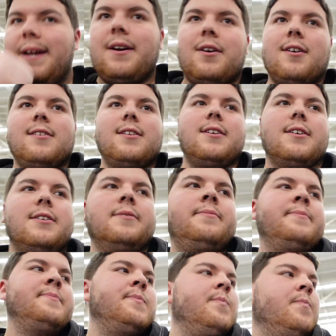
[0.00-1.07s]
it earlier.
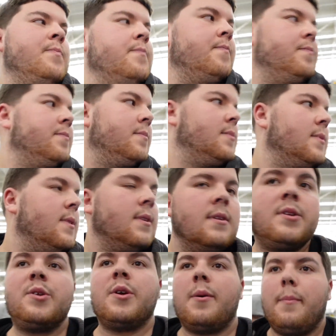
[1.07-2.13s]

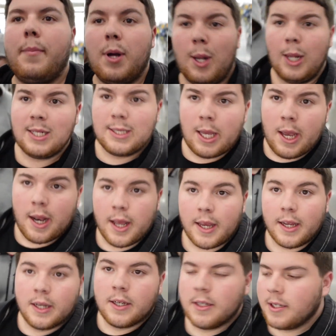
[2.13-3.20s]
Yeah. But let's get it.